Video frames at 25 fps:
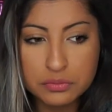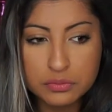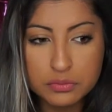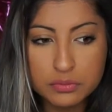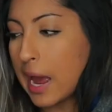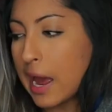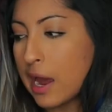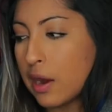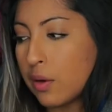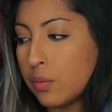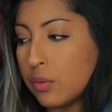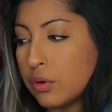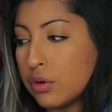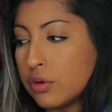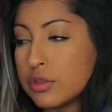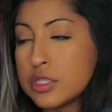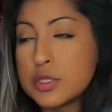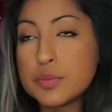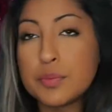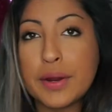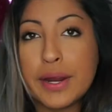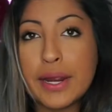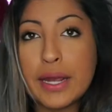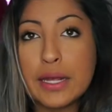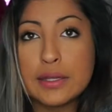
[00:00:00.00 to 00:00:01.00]
I will
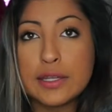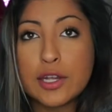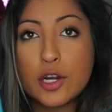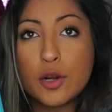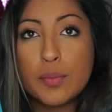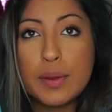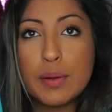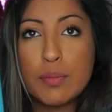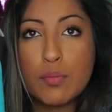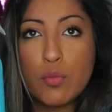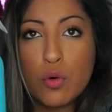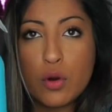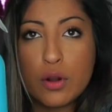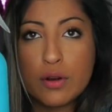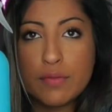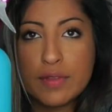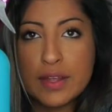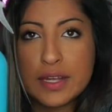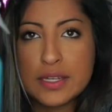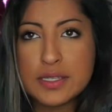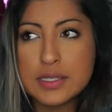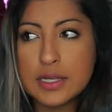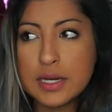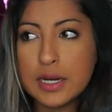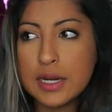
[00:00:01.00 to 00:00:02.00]
spray a little bit more of
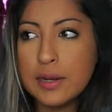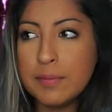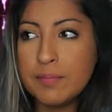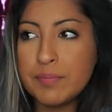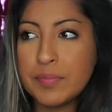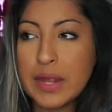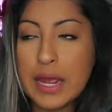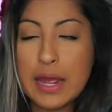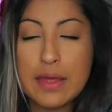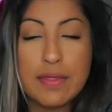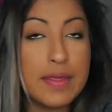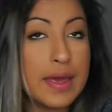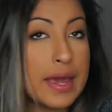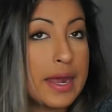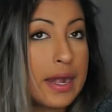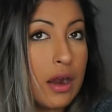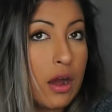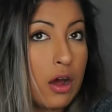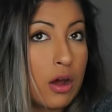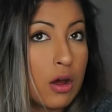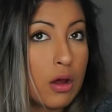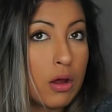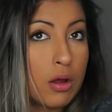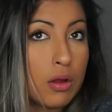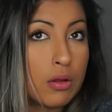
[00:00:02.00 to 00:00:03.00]
this in it, and then
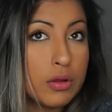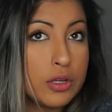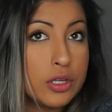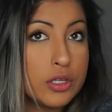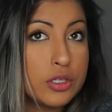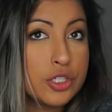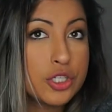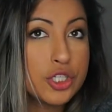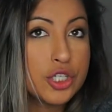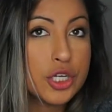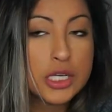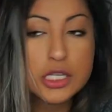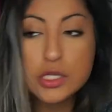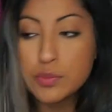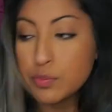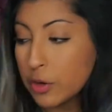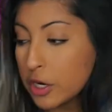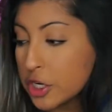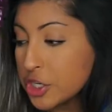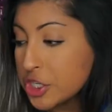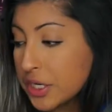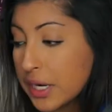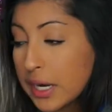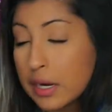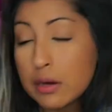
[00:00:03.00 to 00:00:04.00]
I'll just
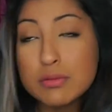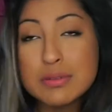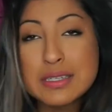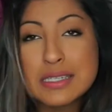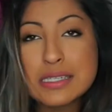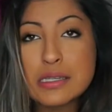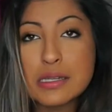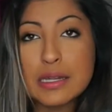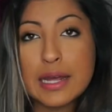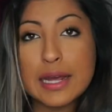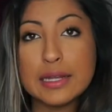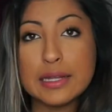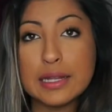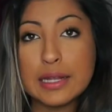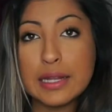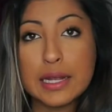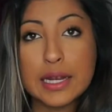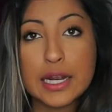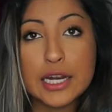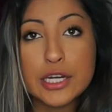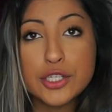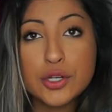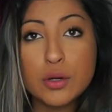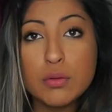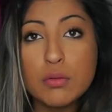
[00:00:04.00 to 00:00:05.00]
brush it out slightly. Like,
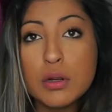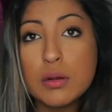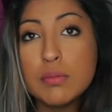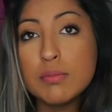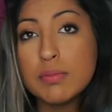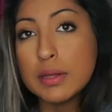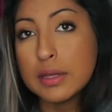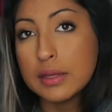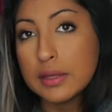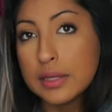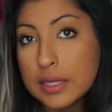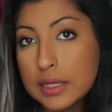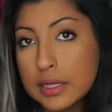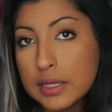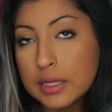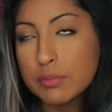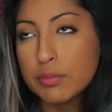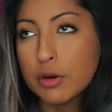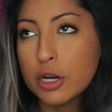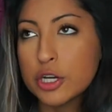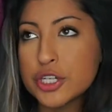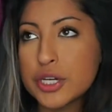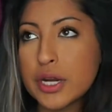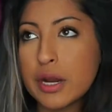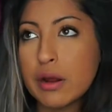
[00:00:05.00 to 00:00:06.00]
I don't completely
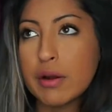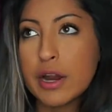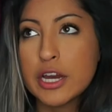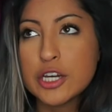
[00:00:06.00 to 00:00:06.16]
brush it out.